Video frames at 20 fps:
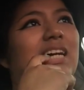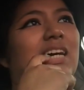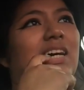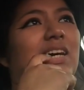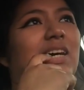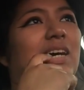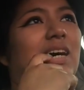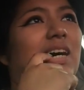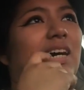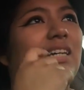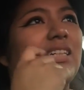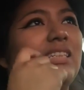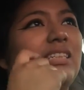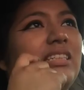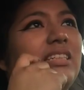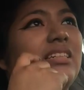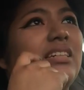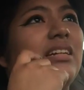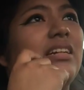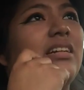Oh
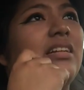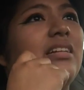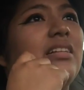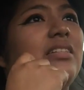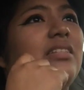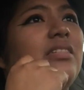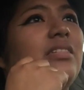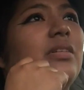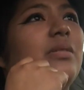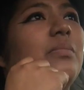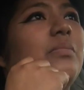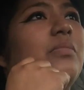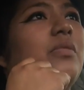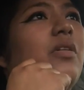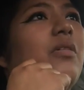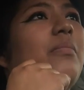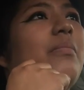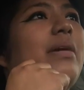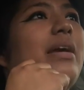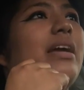gosh. The
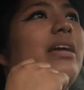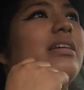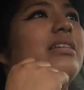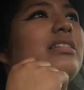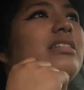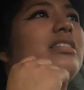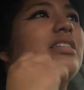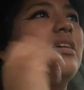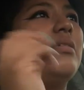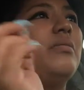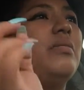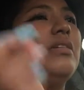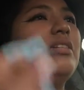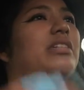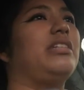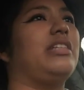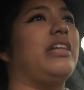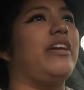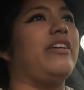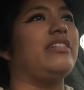moment someone
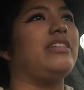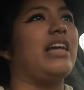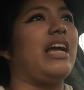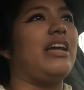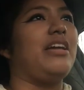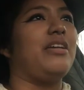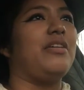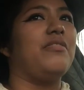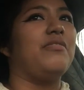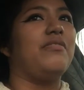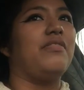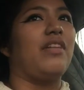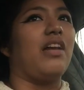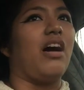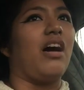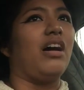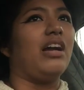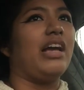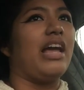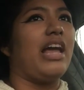stares at you
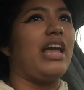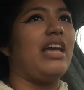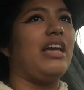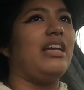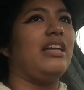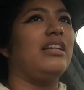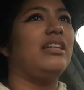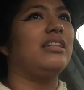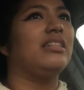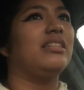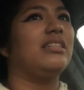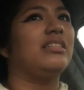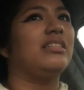vlogging,